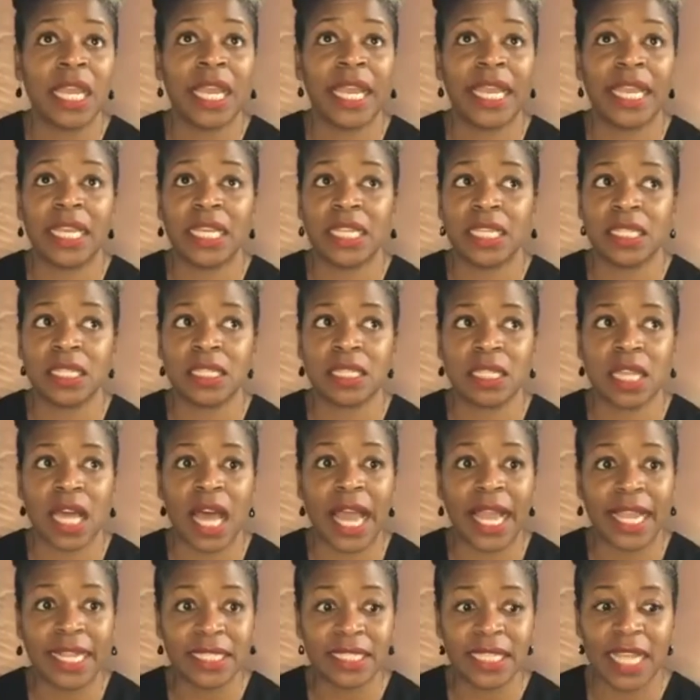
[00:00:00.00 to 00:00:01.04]
is
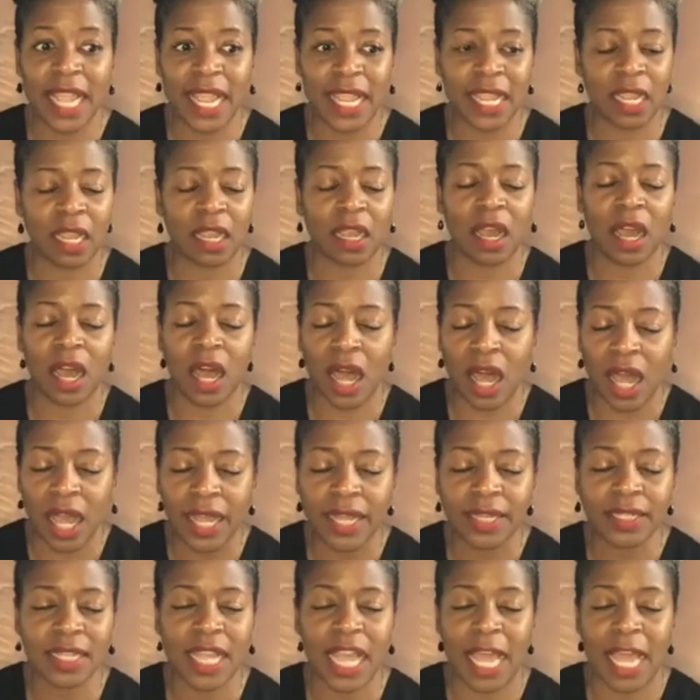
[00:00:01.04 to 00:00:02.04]
I take a hot